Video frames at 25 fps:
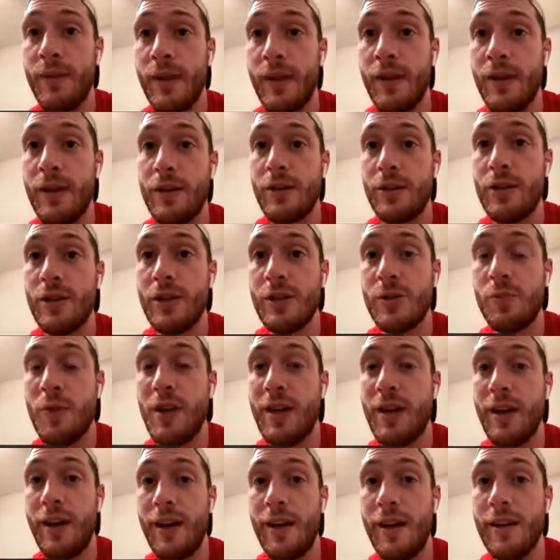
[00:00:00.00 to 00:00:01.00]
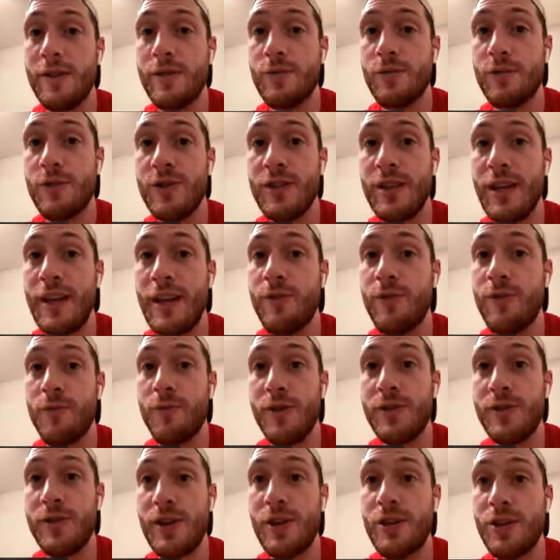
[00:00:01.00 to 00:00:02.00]
Just because receiver
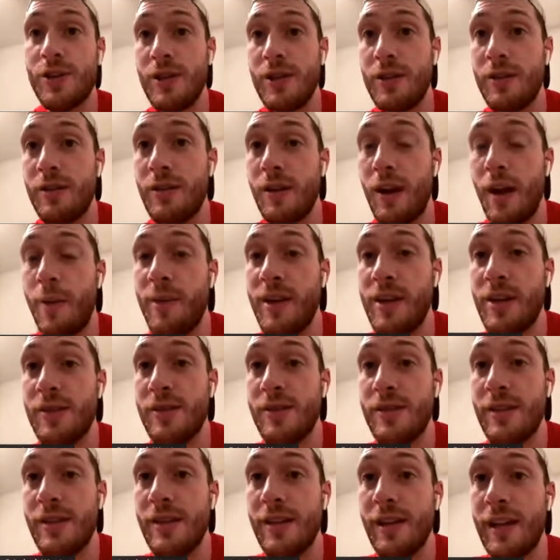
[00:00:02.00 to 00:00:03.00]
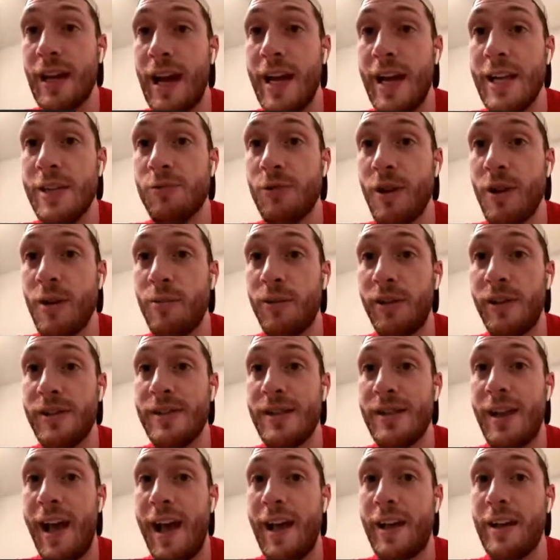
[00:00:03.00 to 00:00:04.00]
position. I mean, you see the guys we were able to
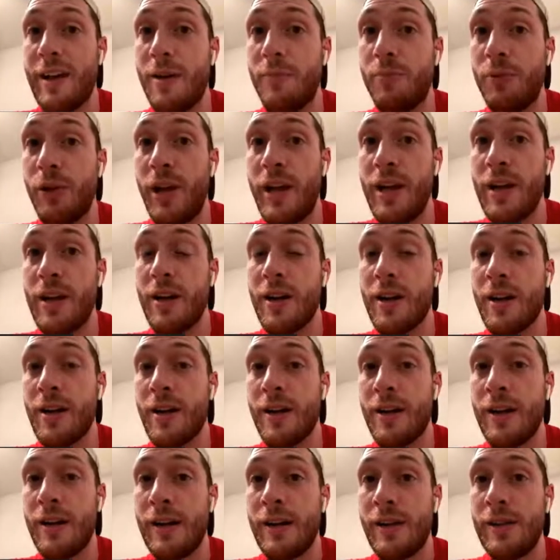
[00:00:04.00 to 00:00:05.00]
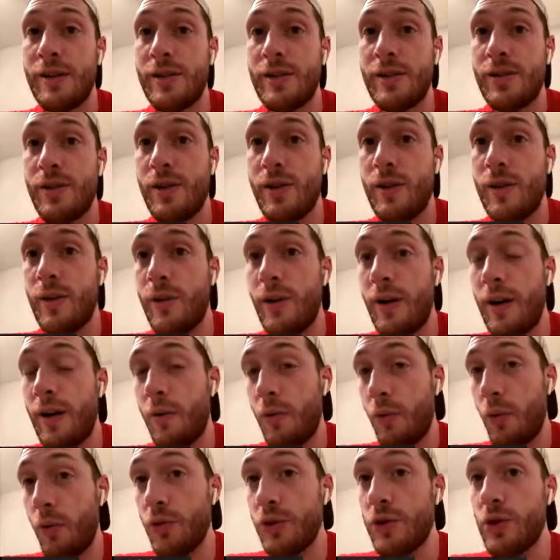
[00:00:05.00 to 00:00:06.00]
stack up later. So,
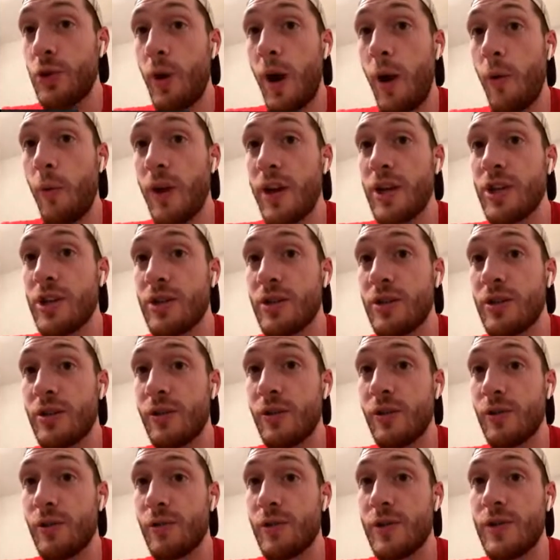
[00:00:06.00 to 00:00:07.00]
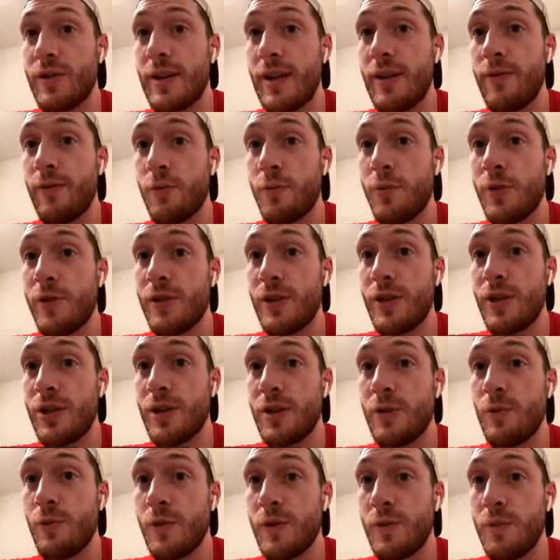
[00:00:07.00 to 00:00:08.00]
do I wish the receiver position
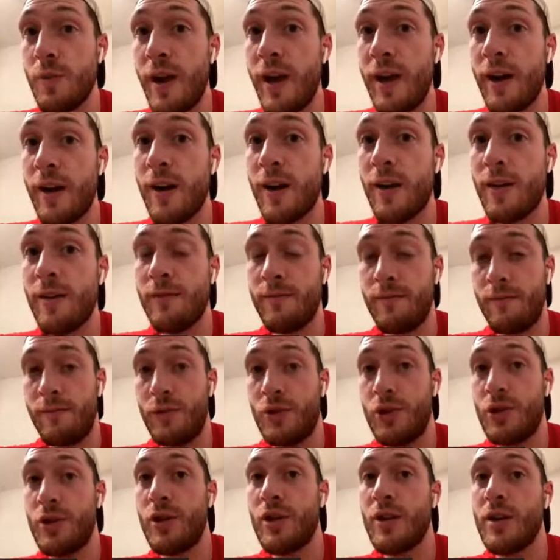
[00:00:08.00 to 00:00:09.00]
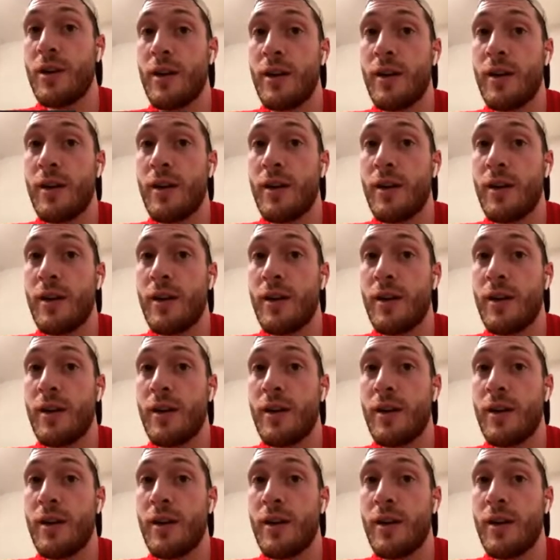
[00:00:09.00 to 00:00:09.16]
was better? Sure.